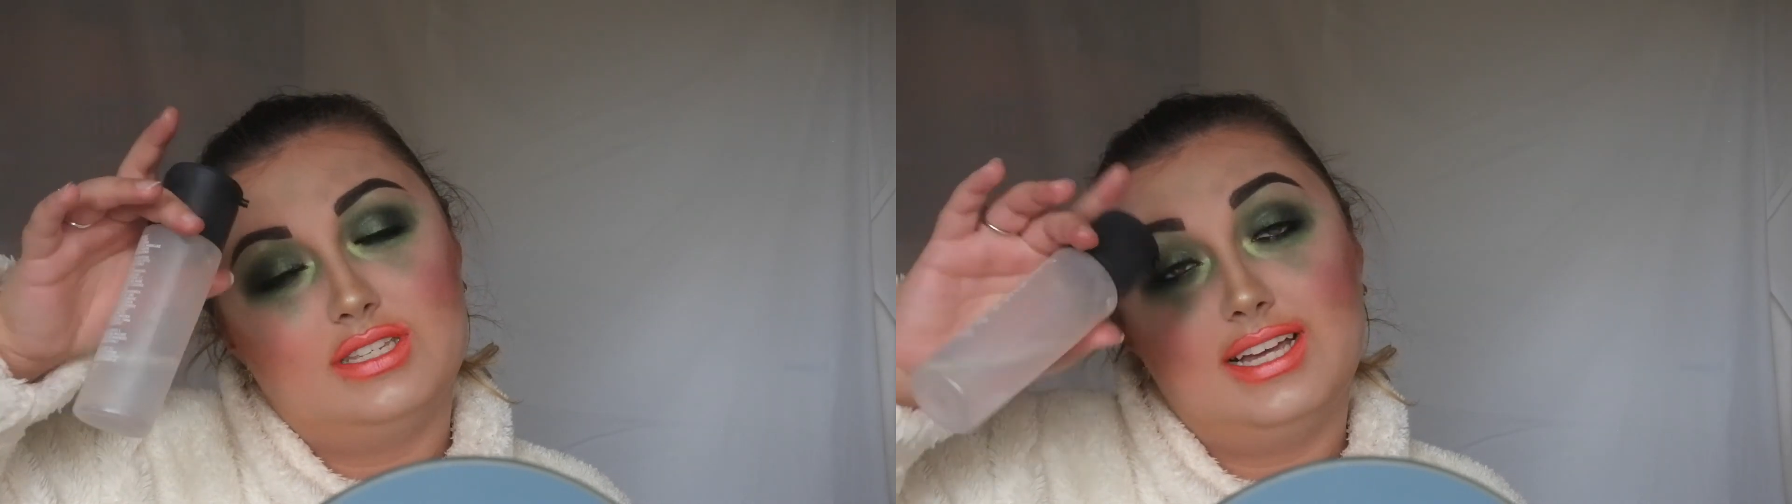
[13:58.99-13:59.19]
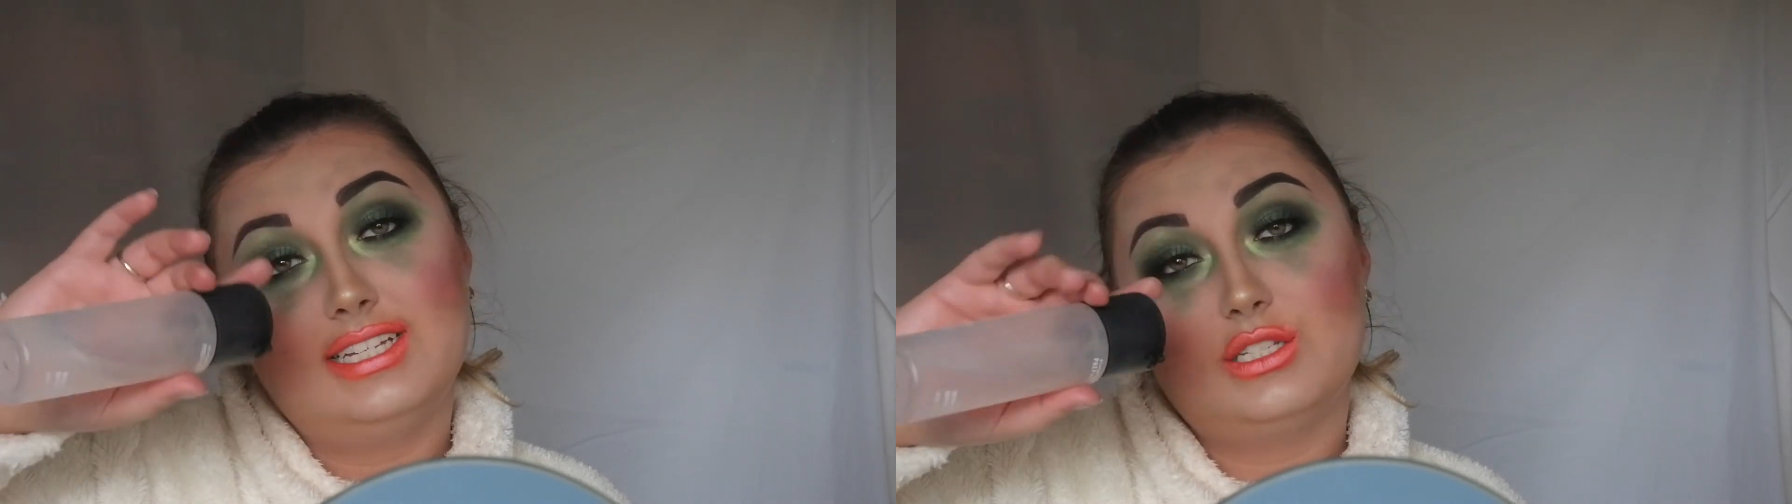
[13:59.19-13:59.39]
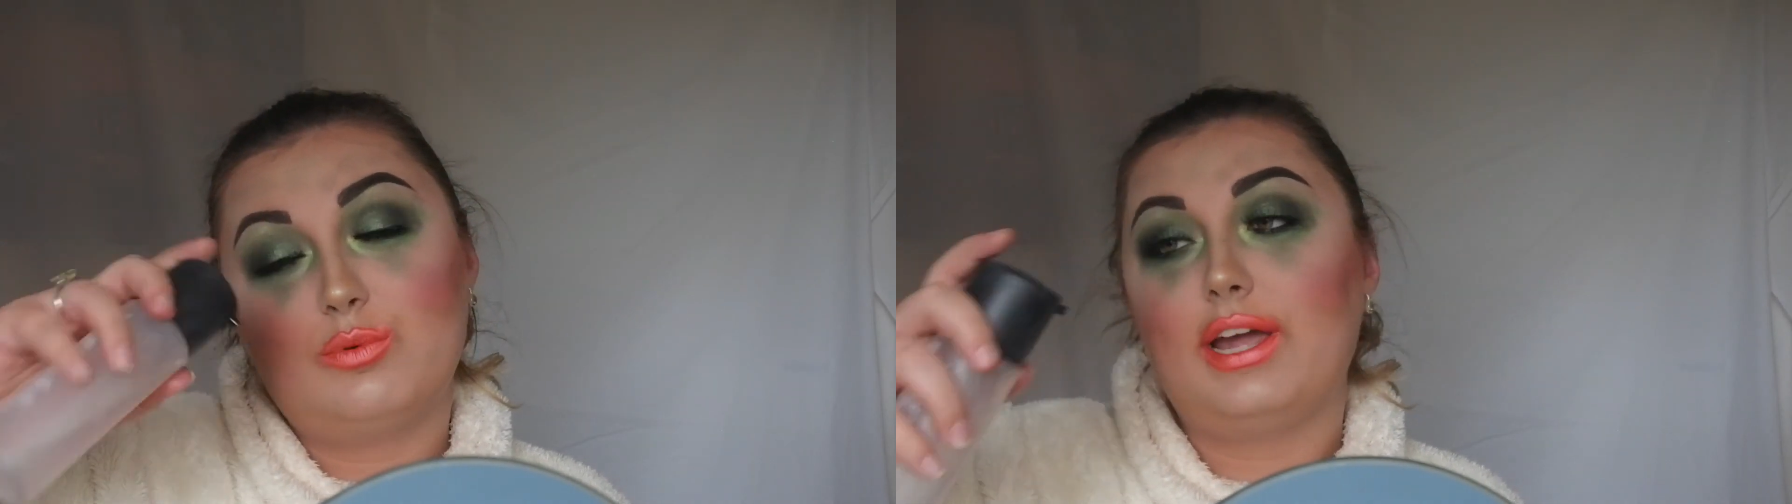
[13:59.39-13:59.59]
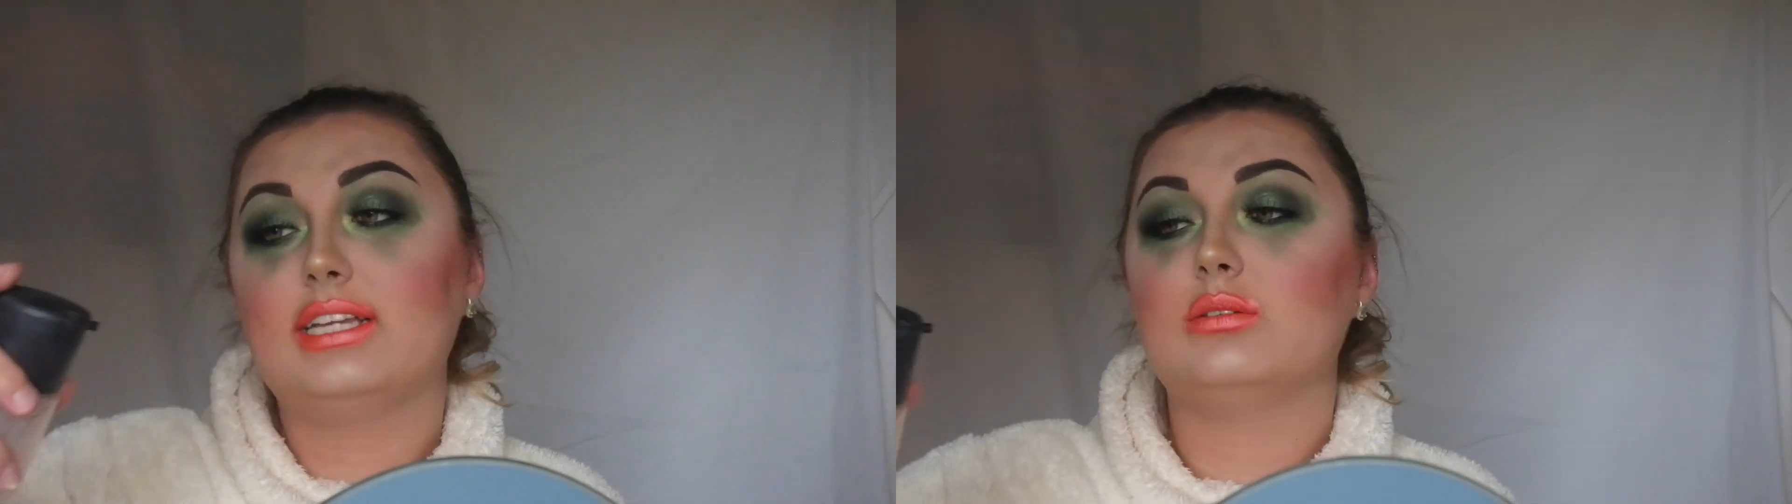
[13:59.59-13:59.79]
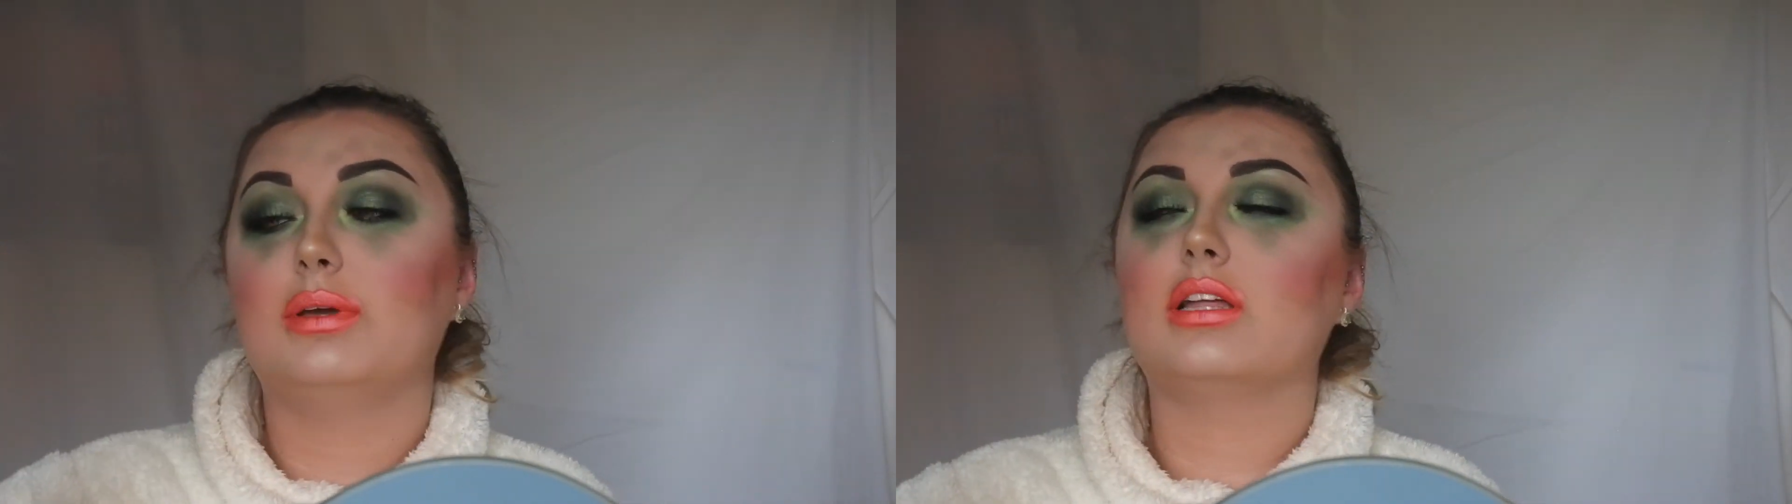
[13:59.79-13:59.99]
setting
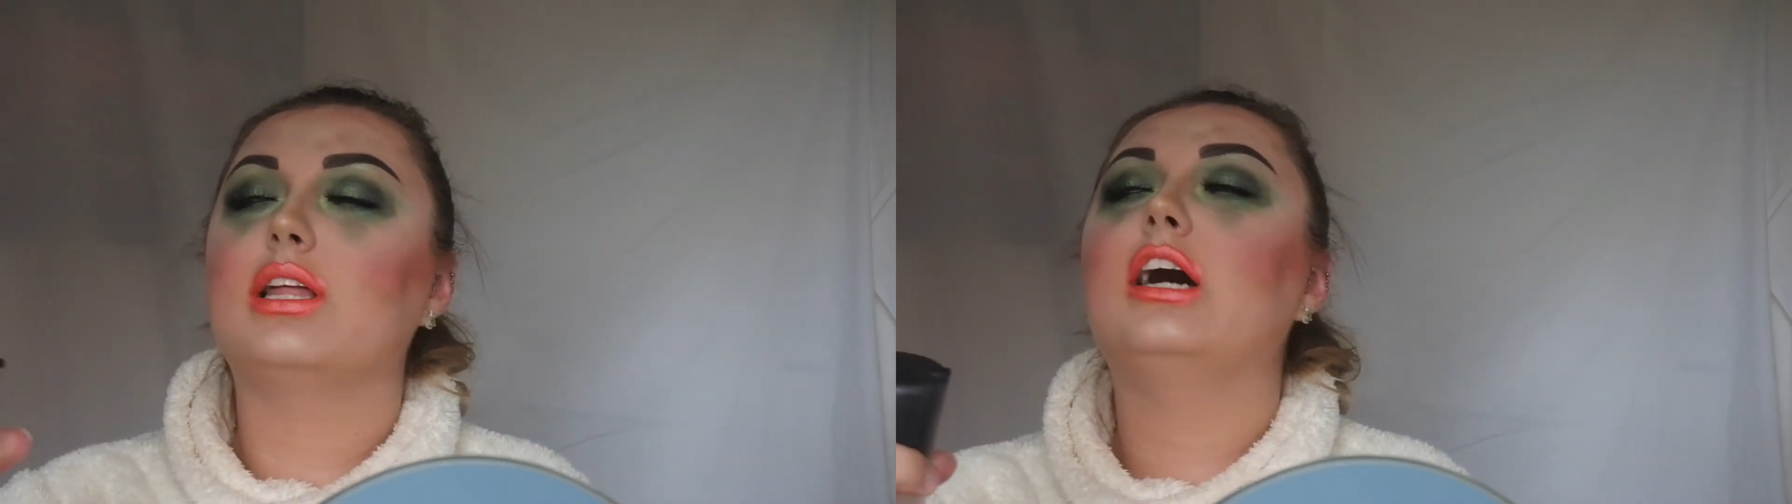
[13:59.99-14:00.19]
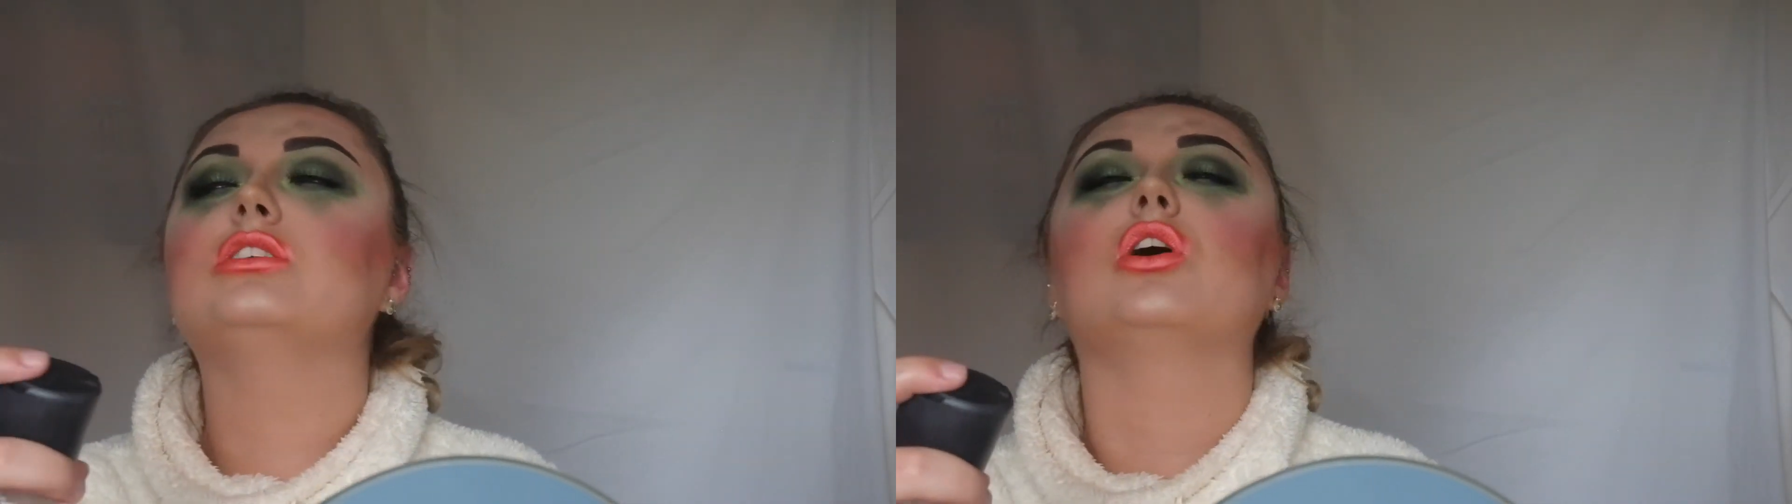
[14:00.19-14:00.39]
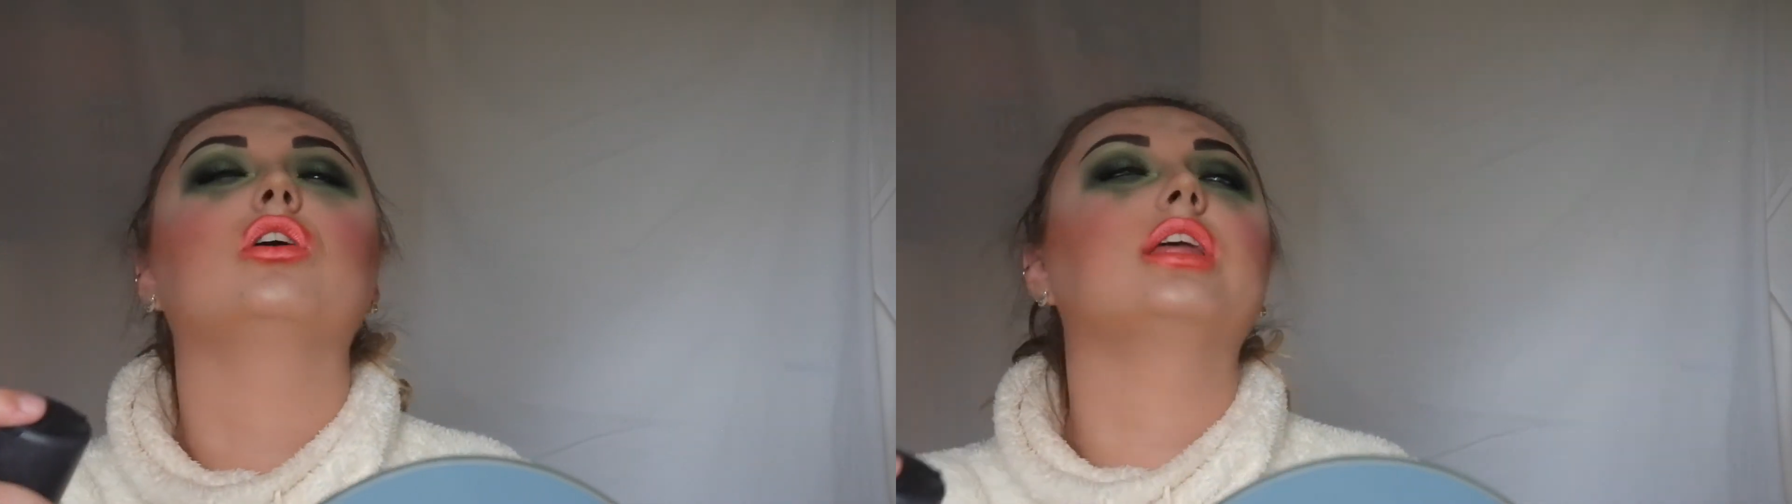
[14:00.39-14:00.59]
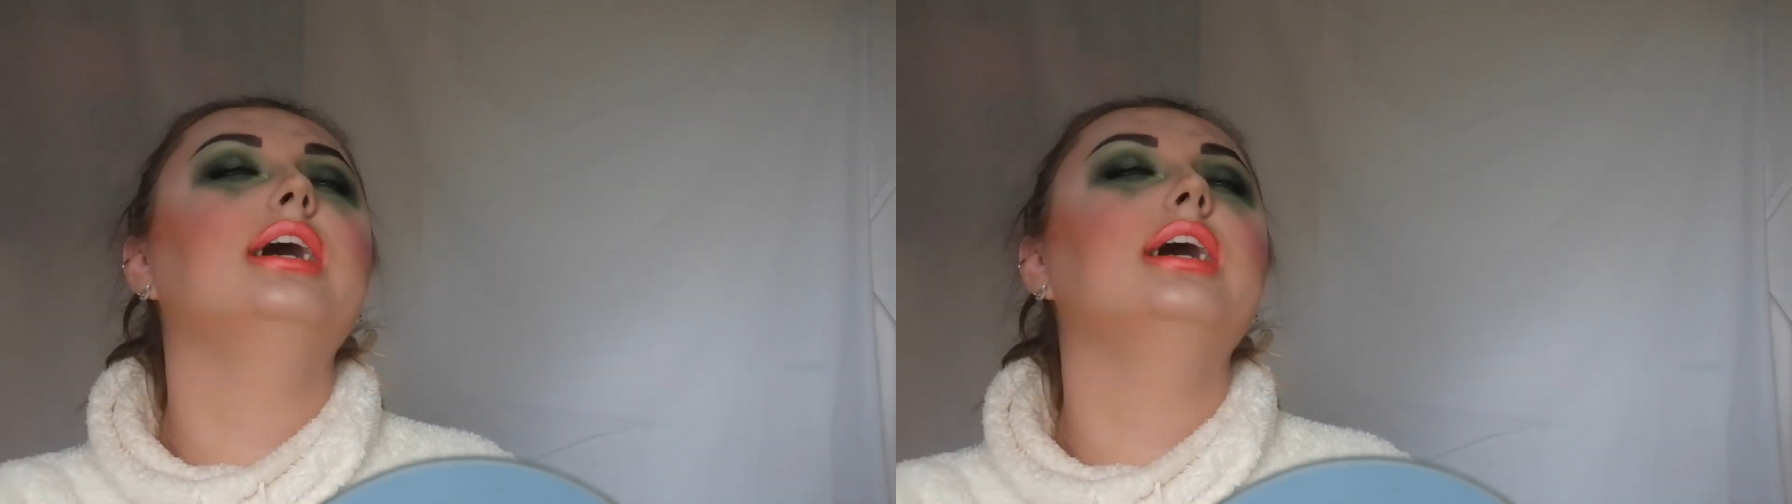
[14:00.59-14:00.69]
spray to make it last all